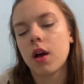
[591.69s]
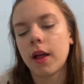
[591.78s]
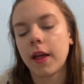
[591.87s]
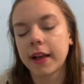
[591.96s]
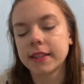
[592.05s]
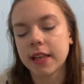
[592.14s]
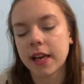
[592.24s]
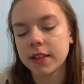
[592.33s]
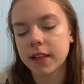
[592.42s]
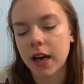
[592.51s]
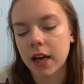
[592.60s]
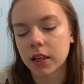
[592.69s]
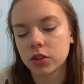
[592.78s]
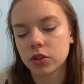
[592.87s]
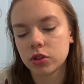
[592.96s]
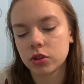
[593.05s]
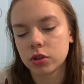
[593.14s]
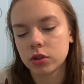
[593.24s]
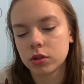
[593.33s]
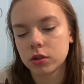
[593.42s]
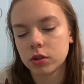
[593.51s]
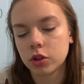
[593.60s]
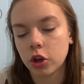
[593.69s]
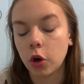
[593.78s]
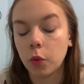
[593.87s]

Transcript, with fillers: like I said at Oh,